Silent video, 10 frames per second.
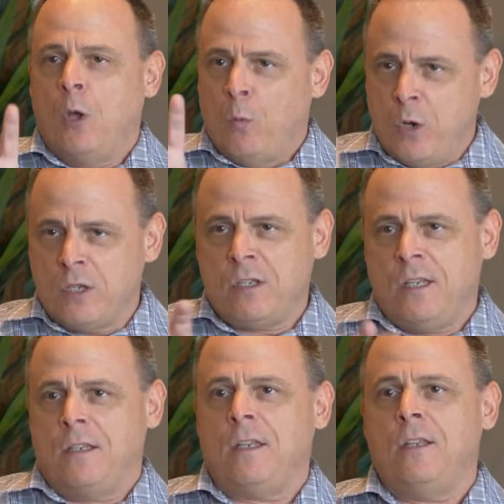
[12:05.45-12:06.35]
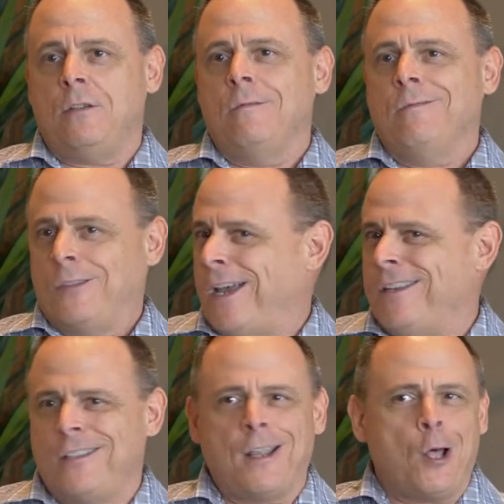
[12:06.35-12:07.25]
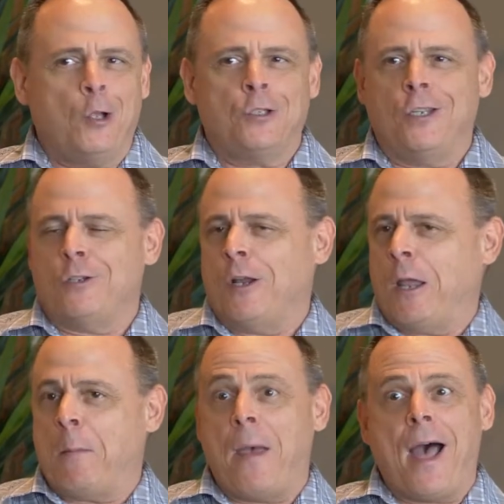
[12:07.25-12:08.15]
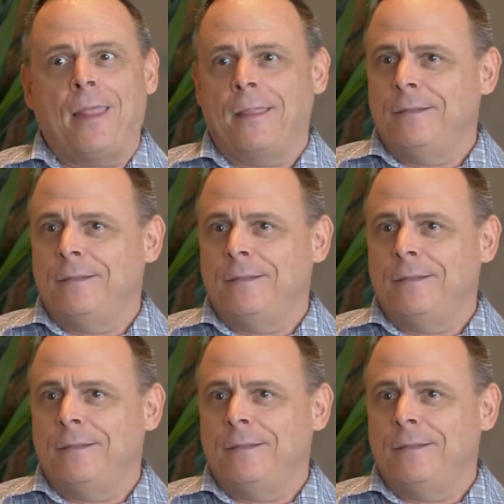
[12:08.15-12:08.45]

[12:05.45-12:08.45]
We just need to teach science, technology, and internet now.